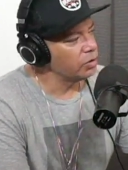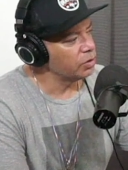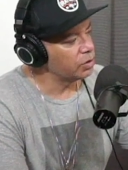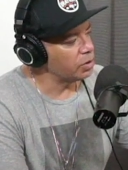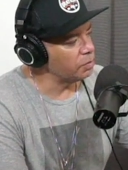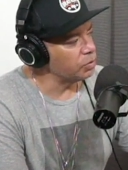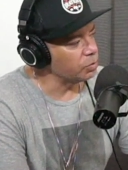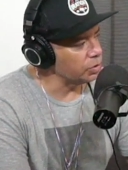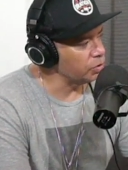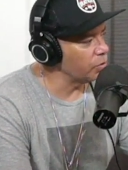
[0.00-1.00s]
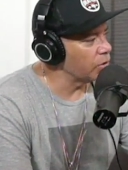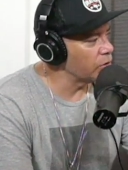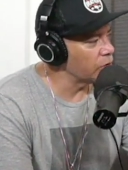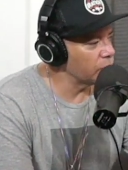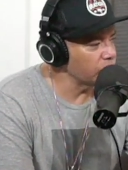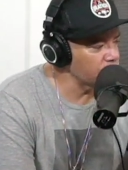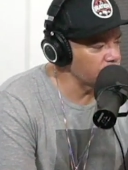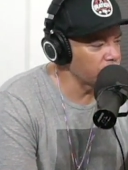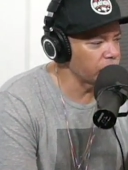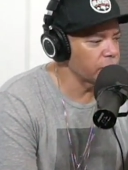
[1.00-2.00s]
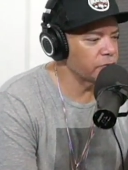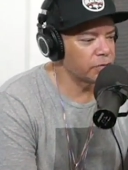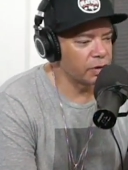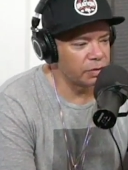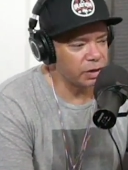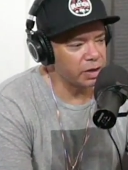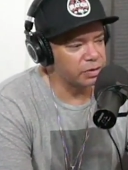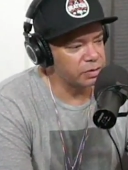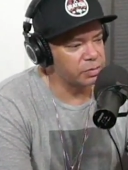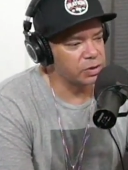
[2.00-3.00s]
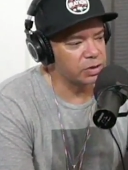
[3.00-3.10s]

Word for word: come to where you are or to where other guys that you mentioned